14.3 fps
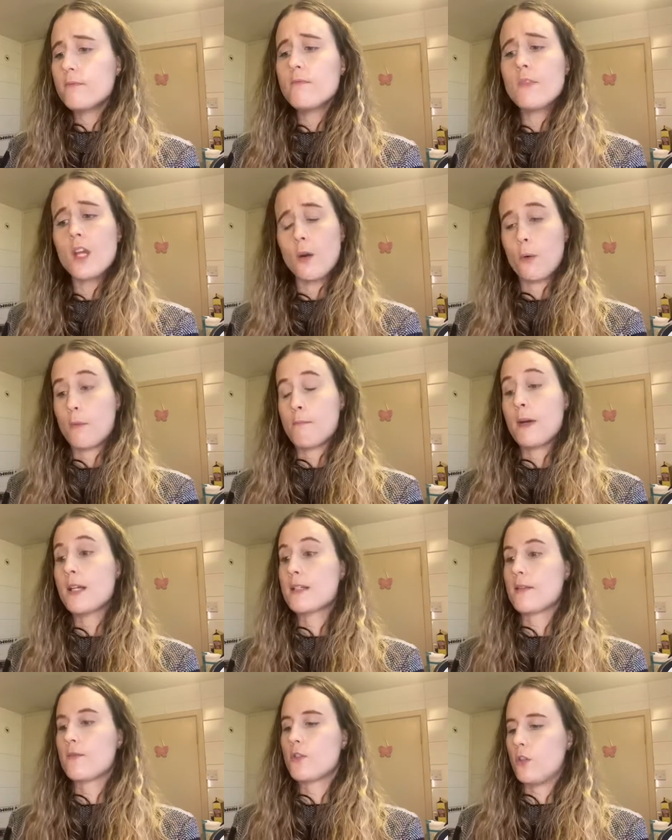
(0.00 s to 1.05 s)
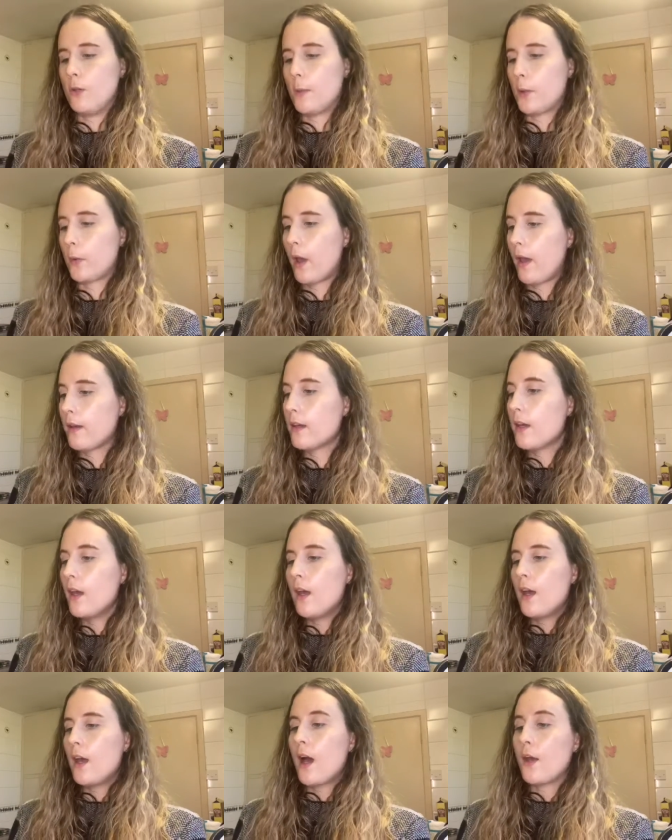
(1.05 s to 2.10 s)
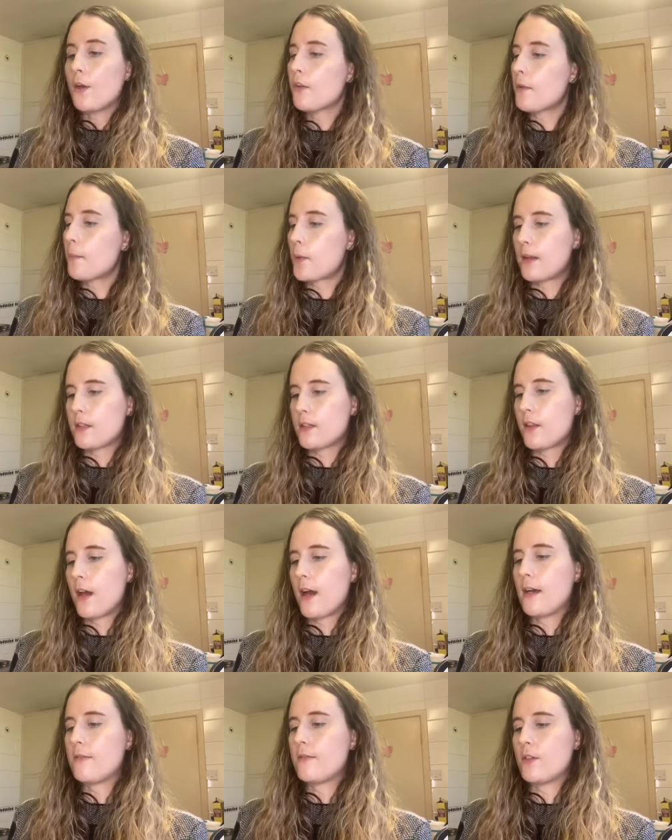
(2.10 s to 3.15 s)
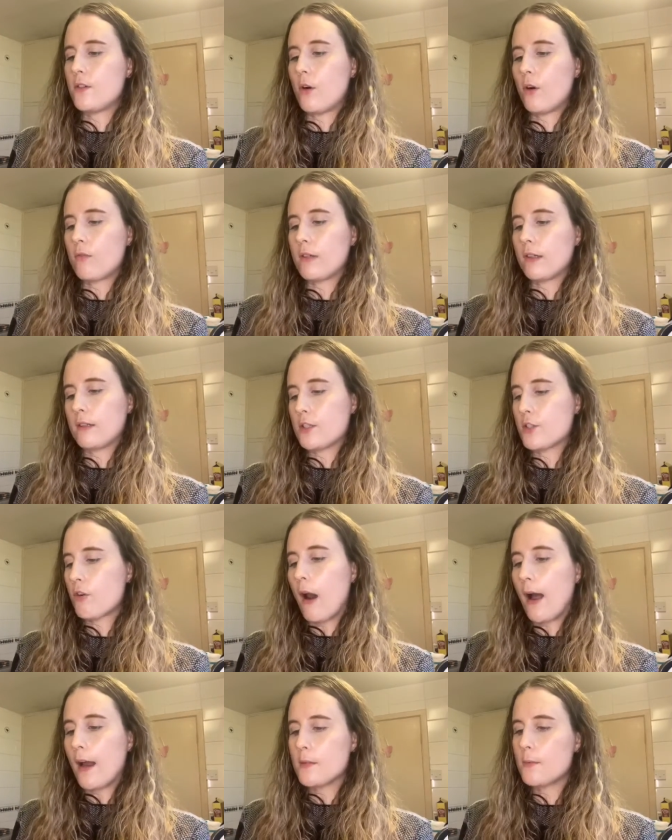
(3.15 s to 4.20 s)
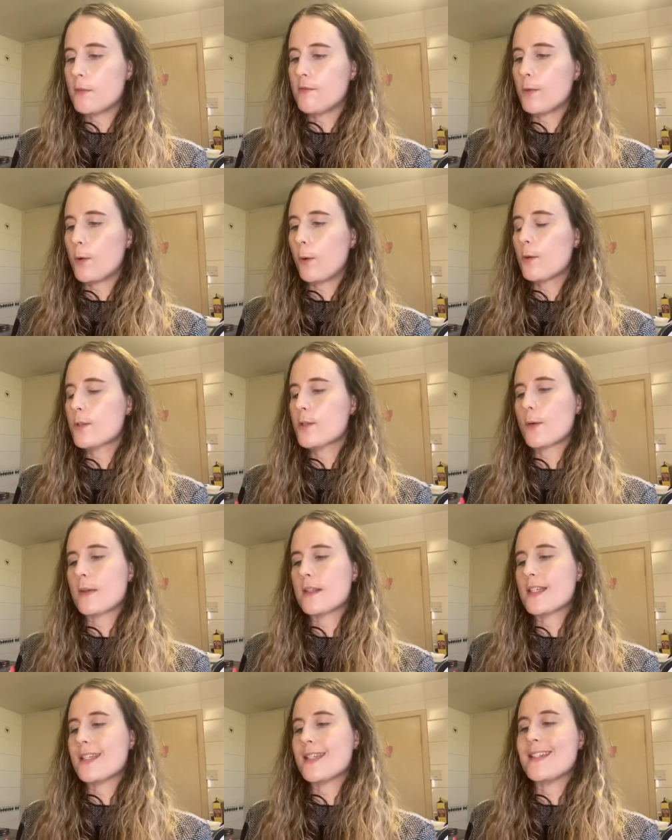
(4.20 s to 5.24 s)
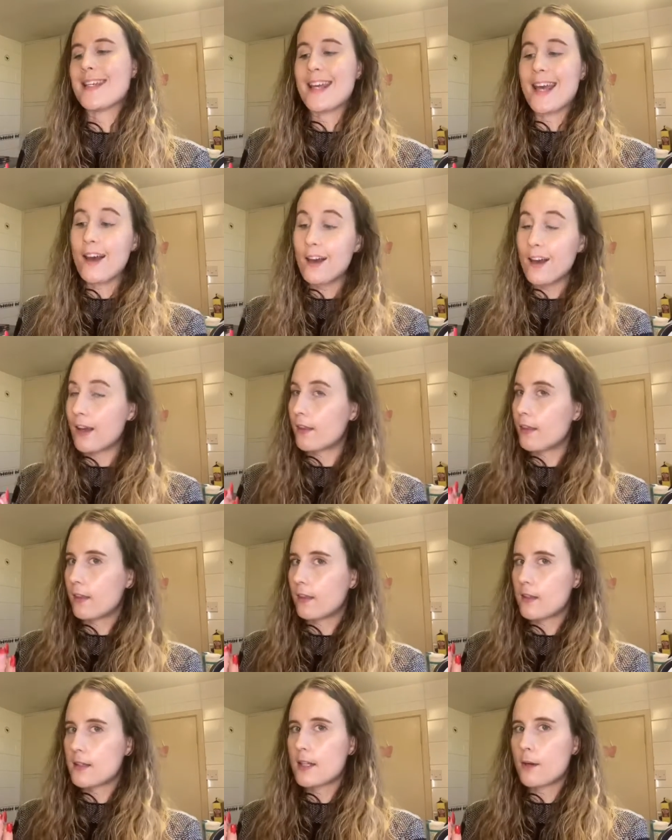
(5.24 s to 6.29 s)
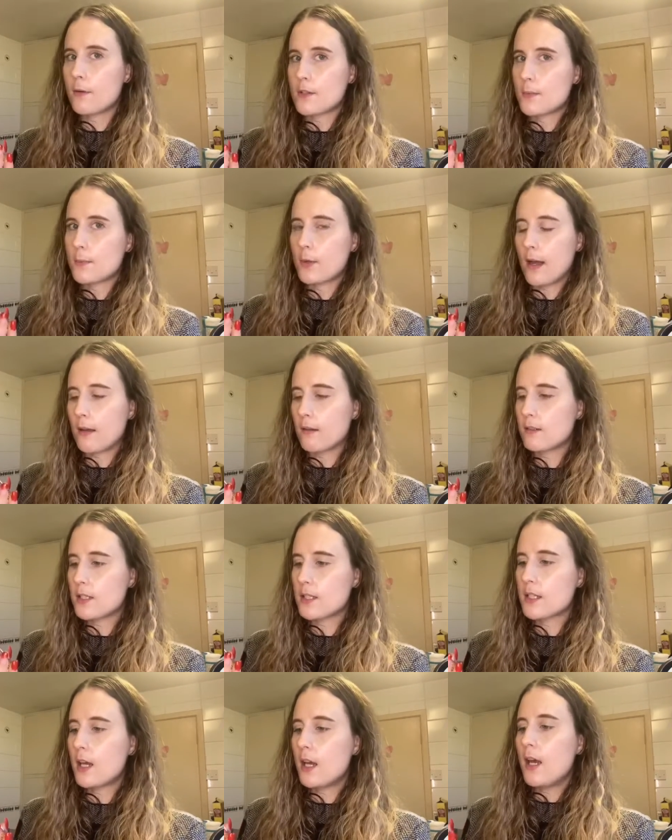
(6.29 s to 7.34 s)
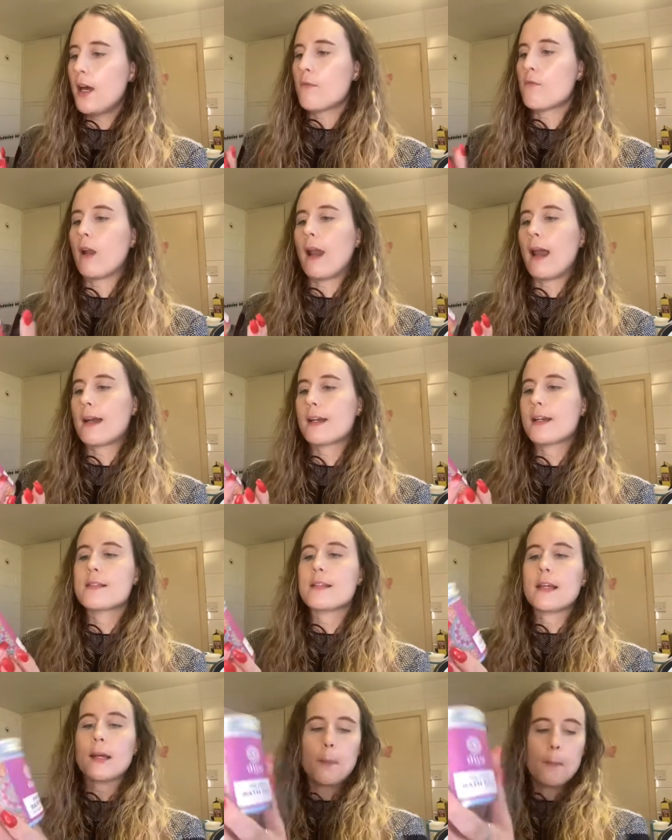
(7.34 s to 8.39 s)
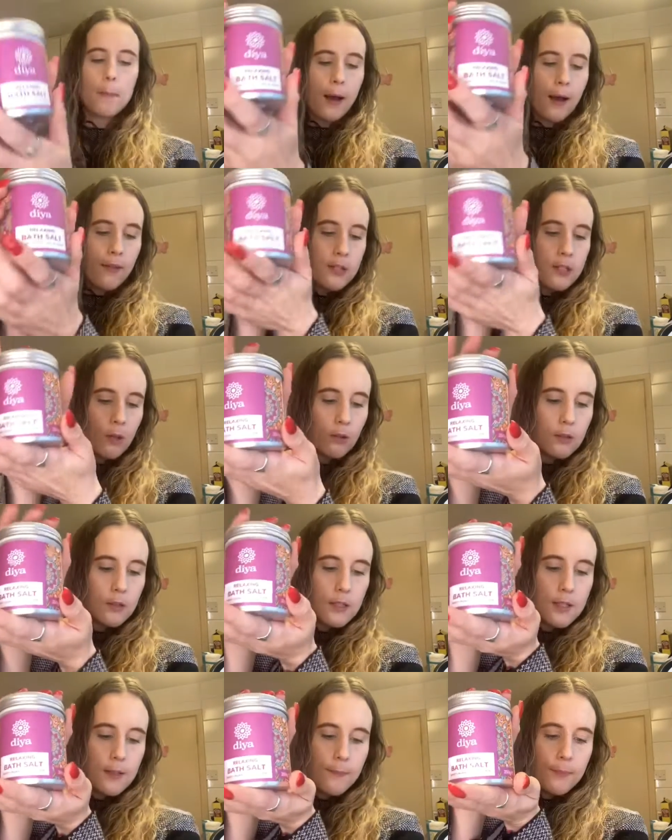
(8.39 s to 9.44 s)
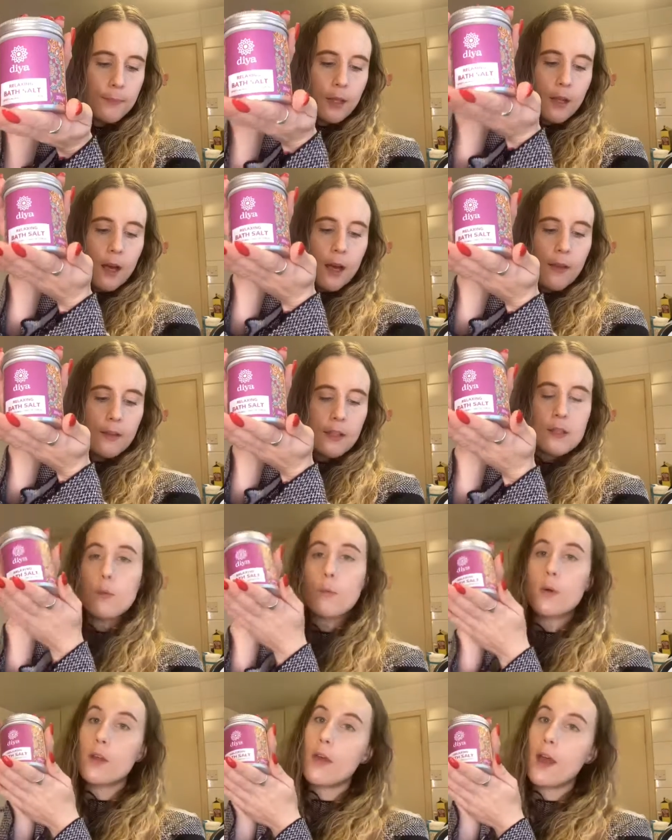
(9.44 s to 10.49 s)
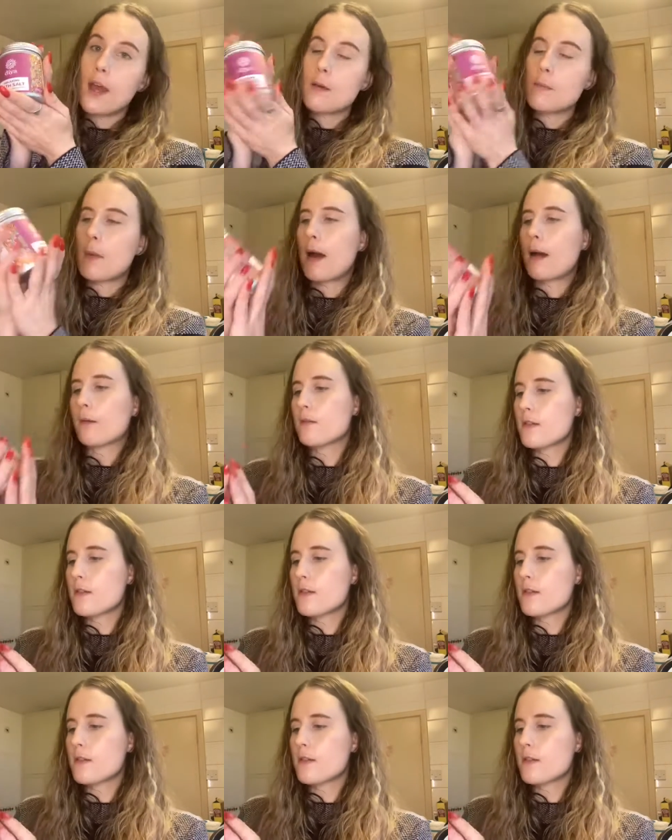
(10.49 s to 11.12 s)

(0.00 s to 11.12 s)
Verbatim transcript: Oh, a massive tub. Okay, another brand that I've not really tried before. So it's Dia, I think that's how it's pronounced, relaxing bath salts, and these are worth £8.